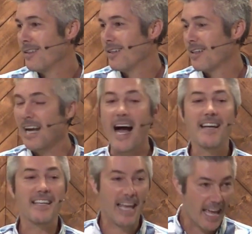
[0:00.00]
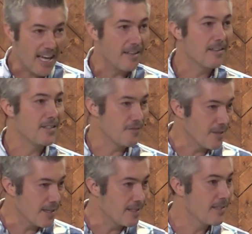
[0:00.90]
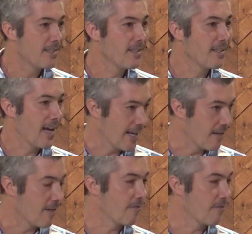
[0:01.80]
God can defeat anything.